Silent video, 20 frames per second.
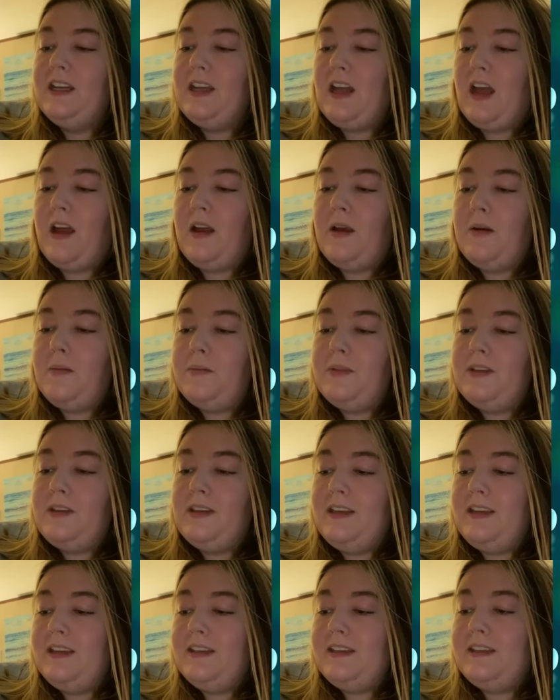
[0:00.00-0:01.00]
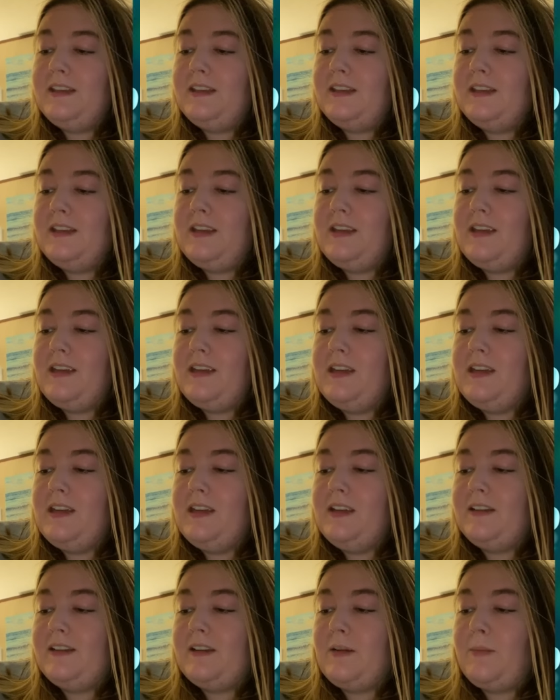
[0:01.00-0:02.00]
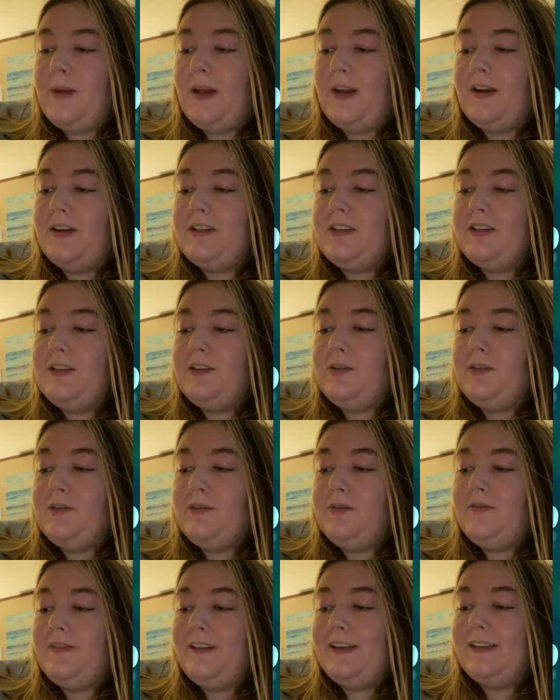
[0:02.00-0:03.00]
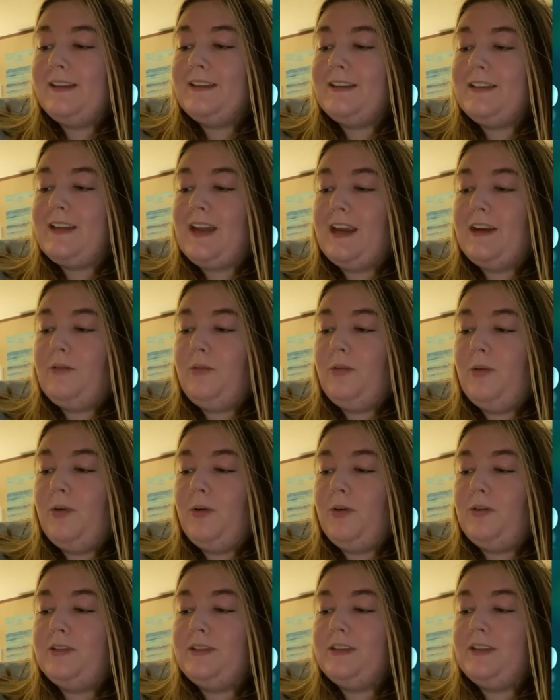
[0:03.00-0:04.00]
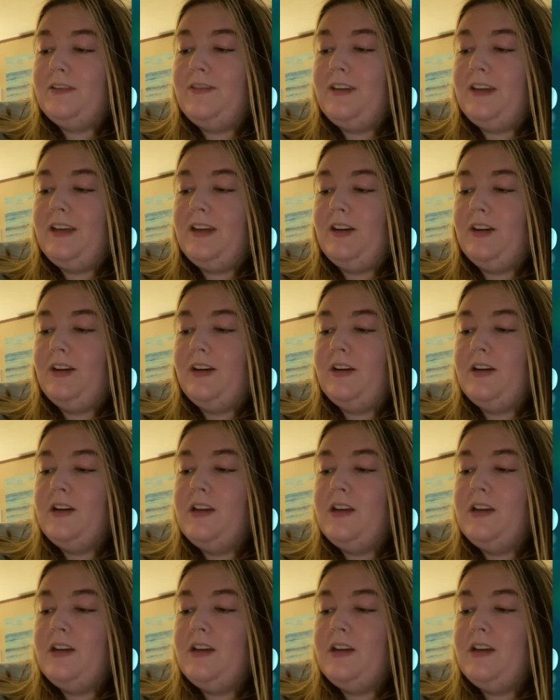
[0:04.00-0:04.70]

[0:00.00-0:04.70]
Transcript: This is compared to Vicks NyQuil Severe.